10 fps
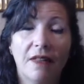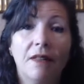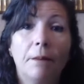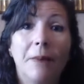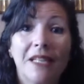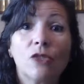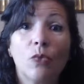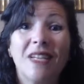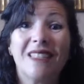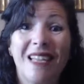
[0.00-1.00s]
And the
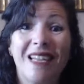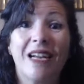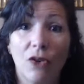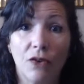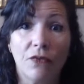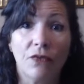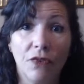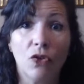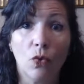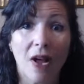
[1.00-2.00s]
best way to take care of,
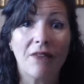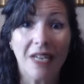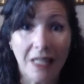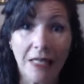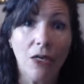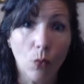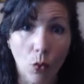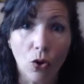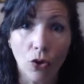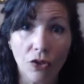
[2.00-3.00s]
have a clean
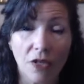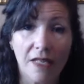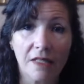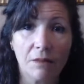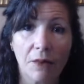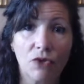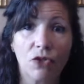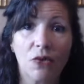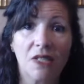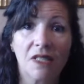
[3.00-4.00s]
world, as Mother
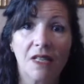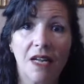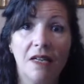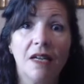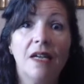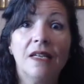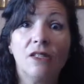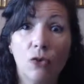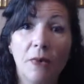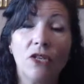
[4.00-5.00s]
Teresa said,
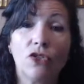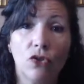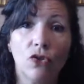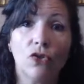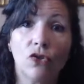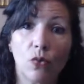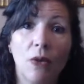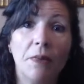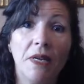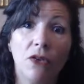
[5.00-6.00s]
is to make sure you're
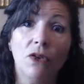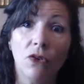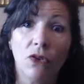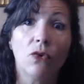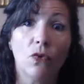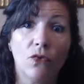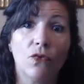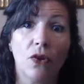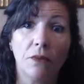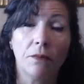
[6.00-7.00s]
sweeping your own
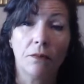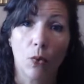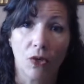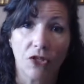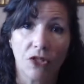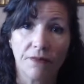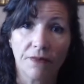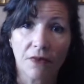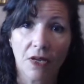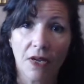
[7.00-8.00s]
front porch.
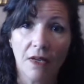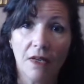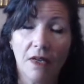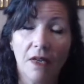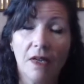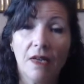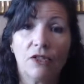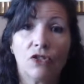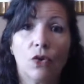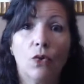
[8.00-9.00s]
Okay?
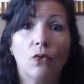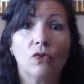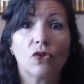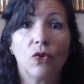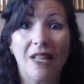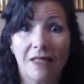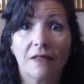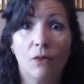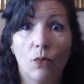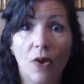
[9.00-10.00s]
So
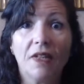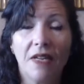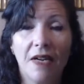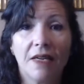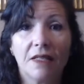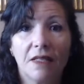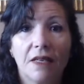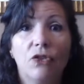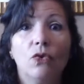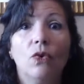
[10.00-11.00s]
that's one thing I can
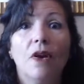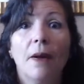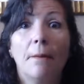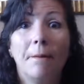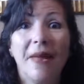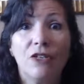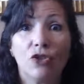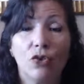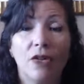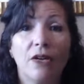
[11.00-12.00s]
tell you. Make
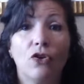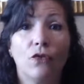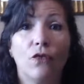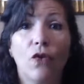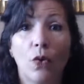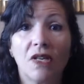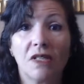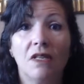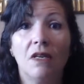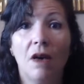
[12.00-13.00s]
sure that you're
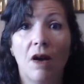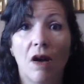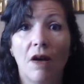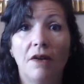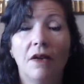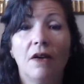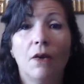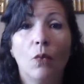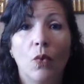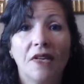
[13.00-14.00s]
focusing on
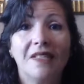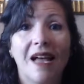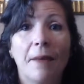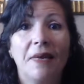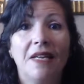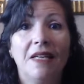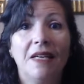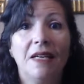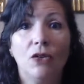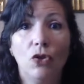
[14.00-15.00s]
what is
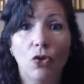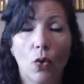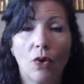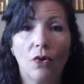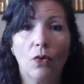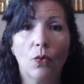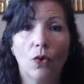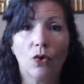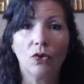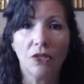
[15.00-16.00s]
happening in your
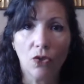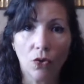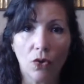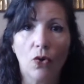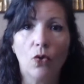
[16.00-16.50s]
world, in your